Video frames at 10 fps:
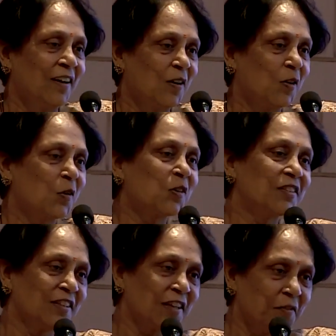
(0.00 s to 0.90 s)
Dr.
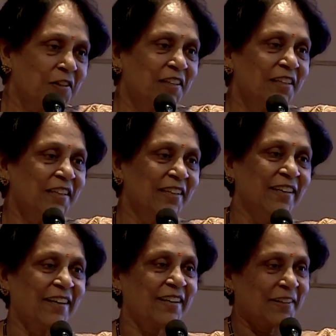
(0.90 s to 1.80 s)
Chandravati
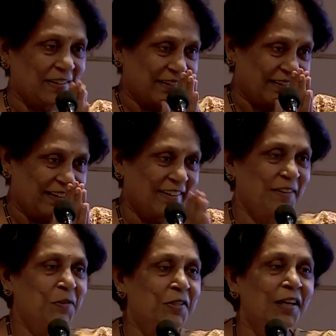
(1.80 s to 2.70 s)
and
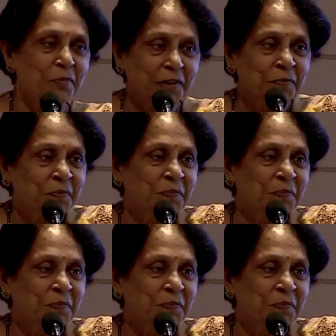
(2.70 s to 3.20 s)
Namaskar, Madam.